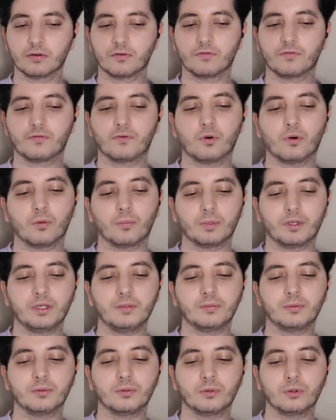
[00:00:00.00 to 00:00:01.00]
for
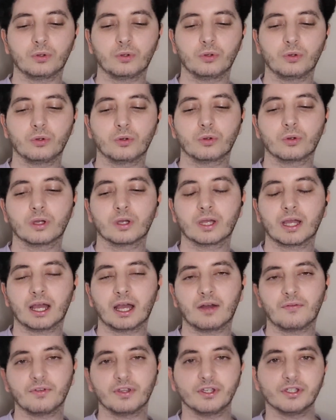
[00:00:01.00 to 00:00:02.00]
people who
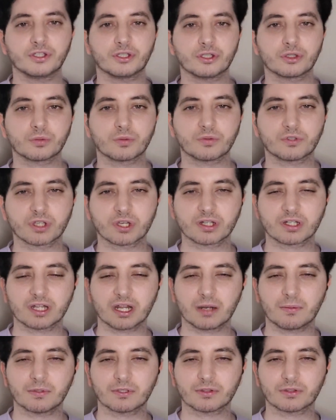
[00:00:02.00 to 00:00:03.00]
have issues with certain
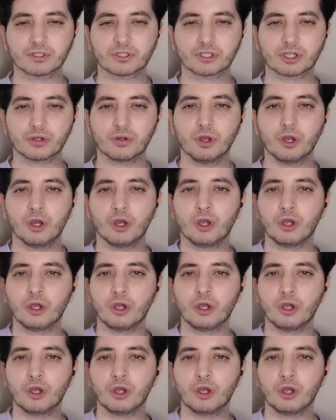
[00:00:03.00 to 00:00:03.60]
elements of the show,